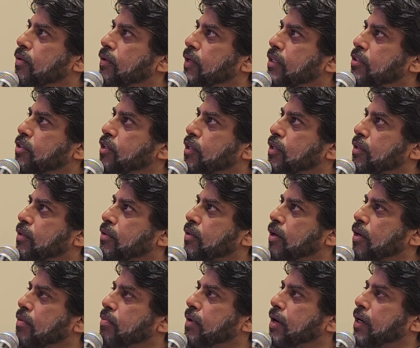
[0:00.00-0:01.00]
let's
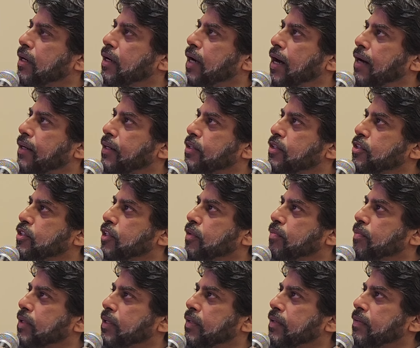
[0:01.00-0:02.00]
talk about guardianship.